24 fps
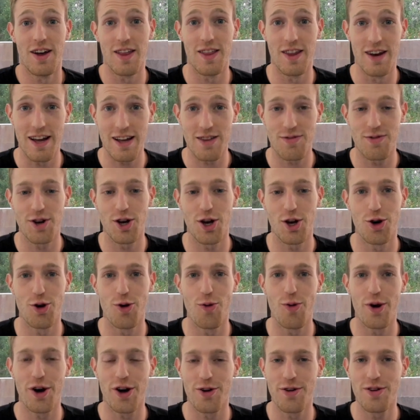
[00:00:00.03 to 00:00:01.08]
the next video,
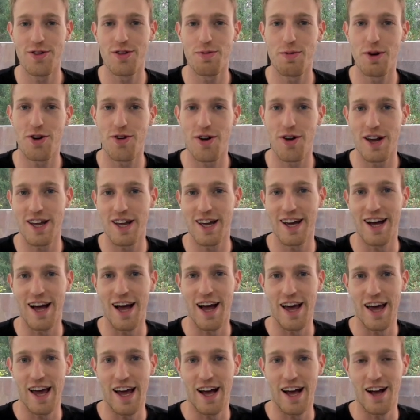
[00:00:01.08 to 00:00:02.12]
we're going to be creating
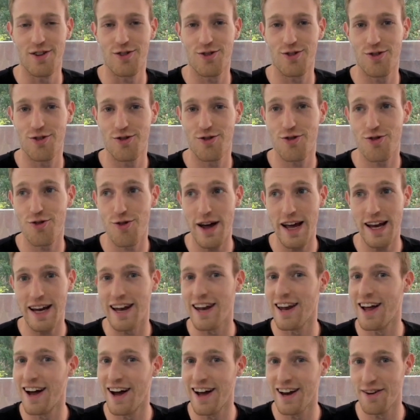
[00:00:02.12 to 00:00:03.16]
a straight
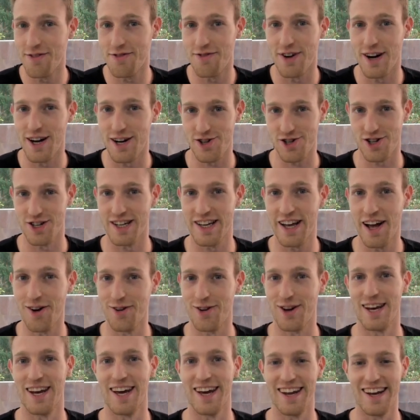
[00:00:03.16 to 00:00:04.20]
line function
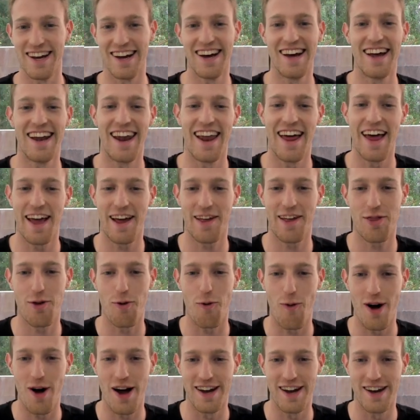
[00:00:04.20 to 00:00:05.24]
calculator, like the
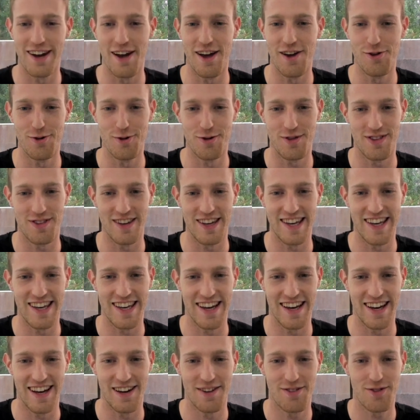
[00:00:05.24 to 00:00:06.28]
one you see
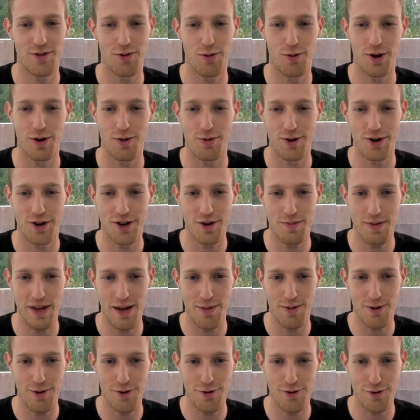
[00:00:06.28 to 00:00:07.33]
here. So what we're going to be
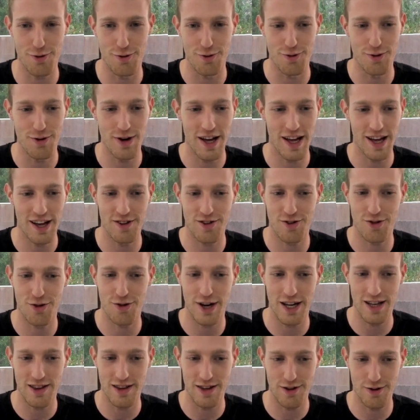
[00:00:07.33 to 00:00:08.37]
able to do is
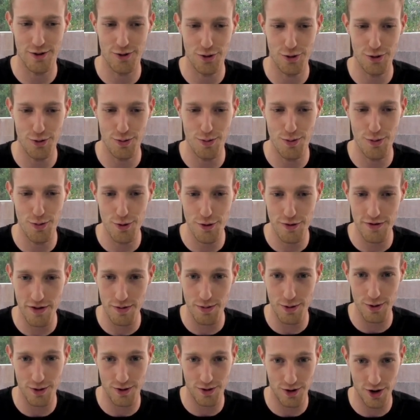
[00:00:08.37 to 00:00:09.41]
create these two
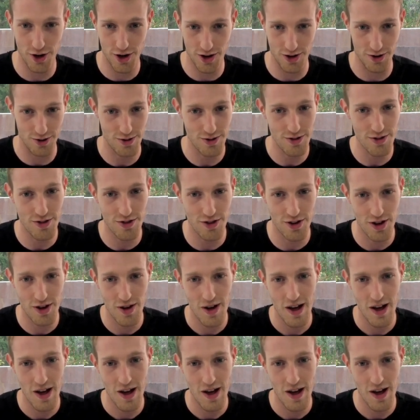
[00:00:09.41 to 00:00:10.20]
movable circles,